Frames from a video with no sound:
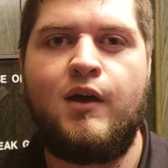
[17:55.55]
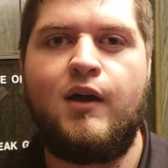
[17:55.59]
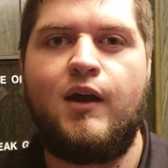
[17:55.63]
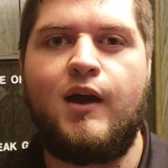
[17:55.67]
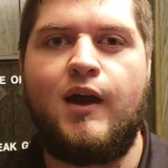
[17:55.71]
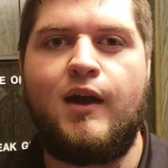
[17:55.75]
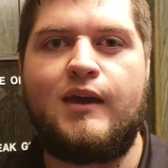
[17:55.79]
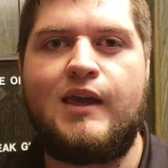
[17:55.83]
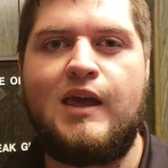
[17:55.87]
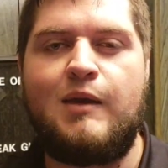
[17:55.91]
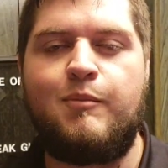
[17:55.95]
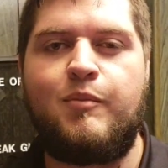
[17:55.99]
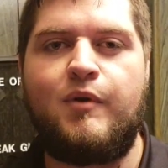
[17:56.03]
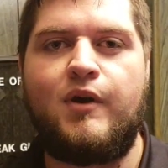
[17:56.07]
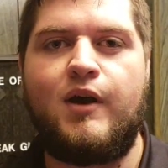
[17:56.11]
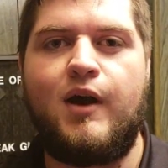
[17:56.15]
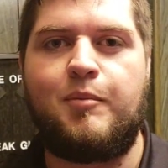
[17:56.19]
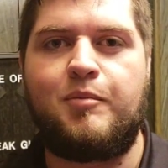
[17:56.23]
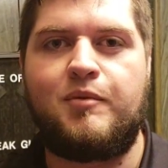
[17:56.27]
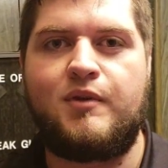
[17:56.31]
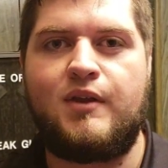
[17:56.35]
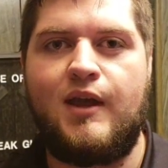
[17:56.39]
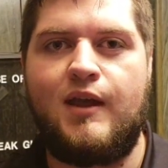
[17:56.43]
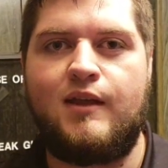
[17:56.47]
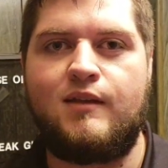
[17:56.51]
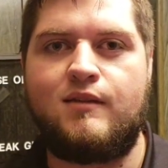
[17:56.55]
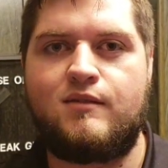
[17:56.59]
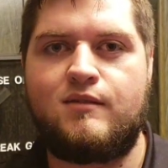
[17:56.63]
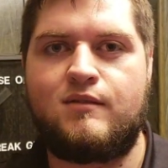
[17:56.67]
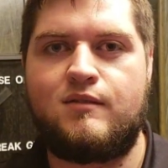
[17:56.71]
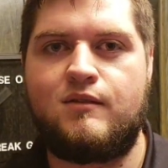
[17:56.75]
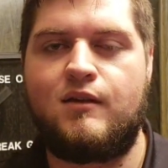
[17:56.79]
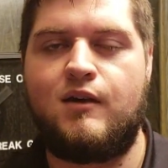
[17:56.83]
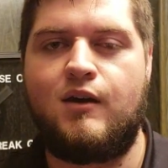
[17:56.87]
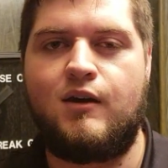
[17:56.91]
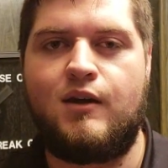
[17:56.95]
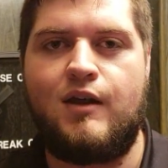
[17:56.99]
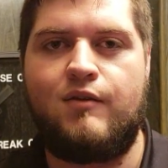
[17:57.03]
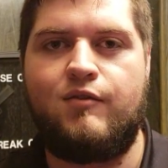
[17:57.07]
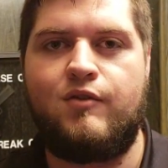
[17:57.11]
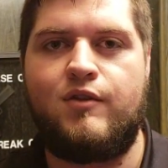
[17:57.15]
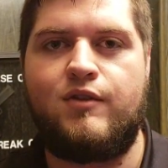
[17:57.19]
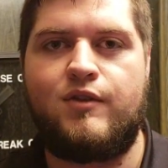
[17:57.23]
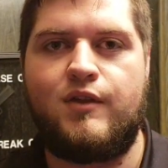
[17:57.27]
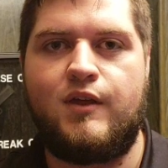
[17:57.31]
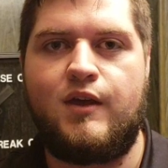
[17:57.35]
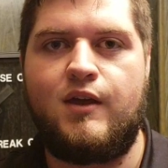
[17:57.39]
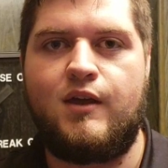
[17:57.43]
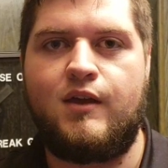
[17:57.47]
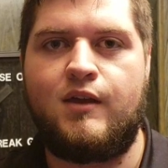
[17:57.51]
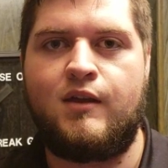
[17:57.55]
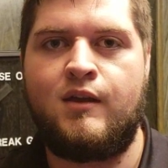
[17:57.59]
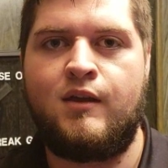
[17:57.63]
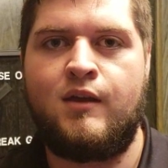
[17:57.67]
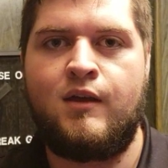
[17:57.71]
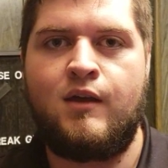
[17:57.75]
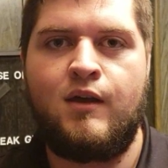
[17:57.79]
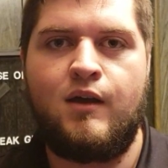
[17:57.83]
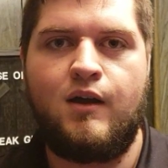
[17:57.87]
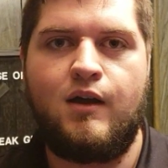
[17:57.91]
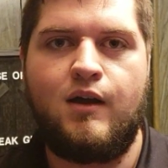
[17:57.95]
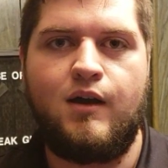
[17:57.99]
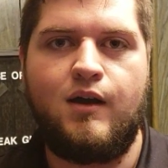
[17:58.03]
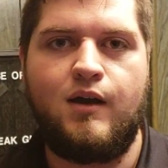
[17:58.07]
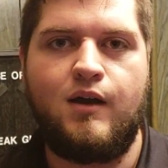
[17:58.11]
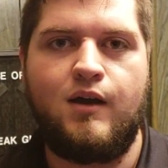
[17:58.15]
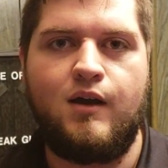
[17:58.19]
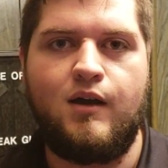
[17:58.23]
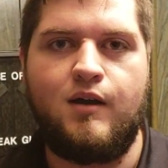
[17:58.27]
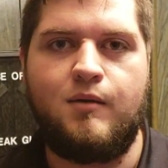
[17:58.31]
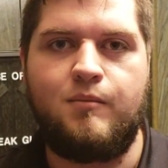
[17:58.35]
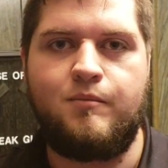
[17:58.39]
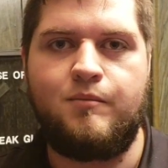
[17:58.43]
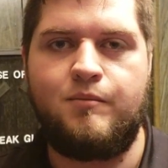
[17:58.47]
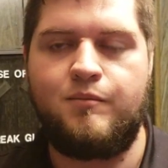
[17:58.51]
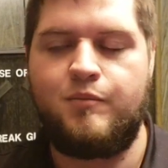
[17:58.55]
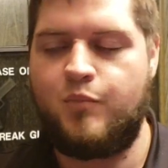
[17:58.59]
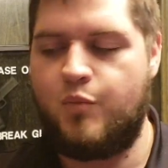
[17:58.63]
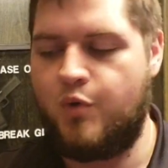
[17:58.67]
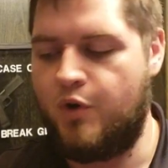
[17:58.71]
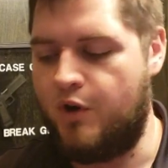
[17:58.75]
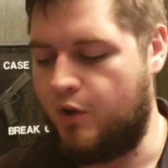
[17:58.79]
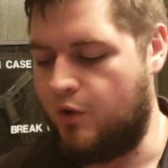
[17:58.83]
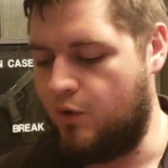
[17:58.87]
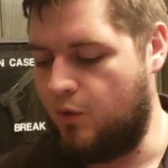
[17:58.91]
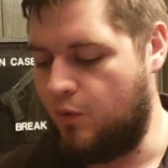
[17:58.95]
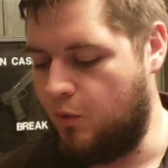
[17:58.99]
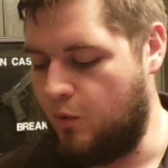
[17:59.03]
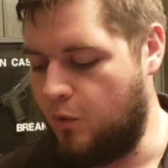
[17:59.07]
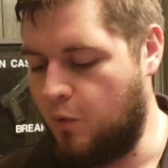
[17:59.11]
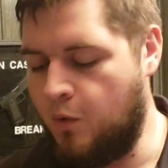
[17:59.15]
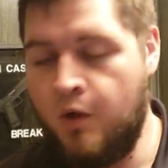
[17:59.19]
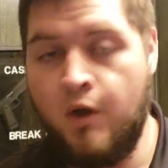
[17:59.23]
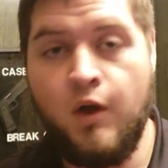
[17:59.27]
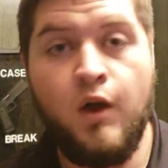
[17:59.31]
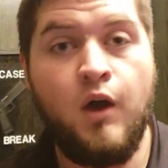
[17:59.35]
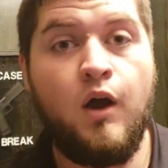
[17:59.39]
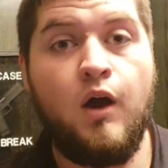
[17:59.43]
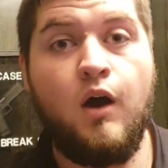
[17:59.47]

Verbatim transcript: I keep updates on everything. Um, pretty cool.